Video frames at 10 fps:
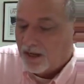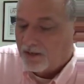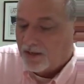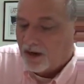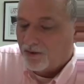
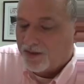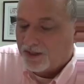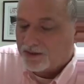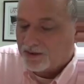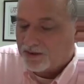and now
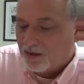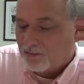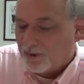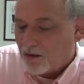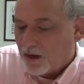this is going
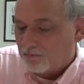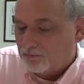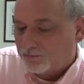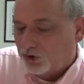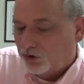to blow
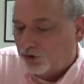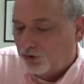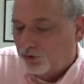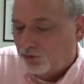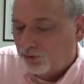up.
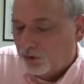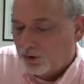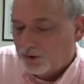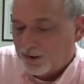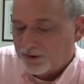
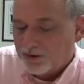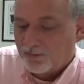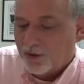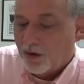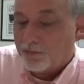That's
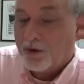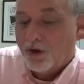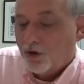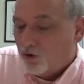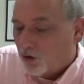going to blow up.
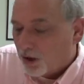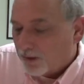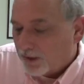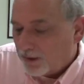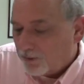
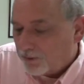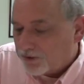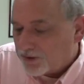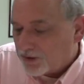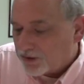Normally, we
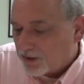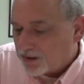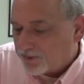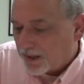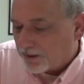would see a
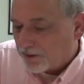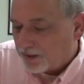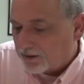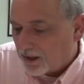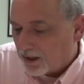traceback
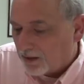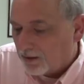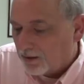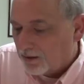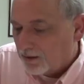right there.
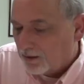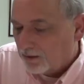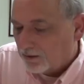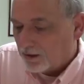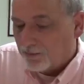
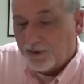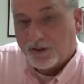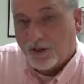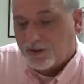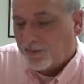There'd be a
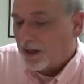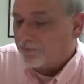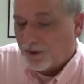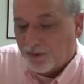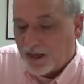traceback,
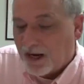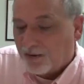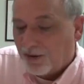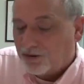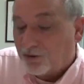but we're not
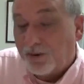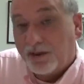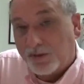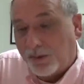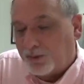going to
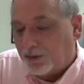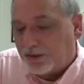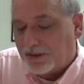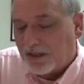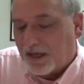because we
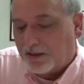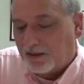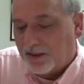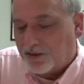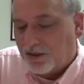put this
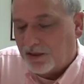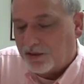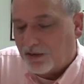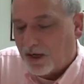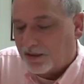calculation in a
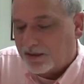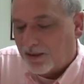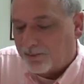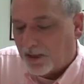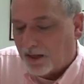try and except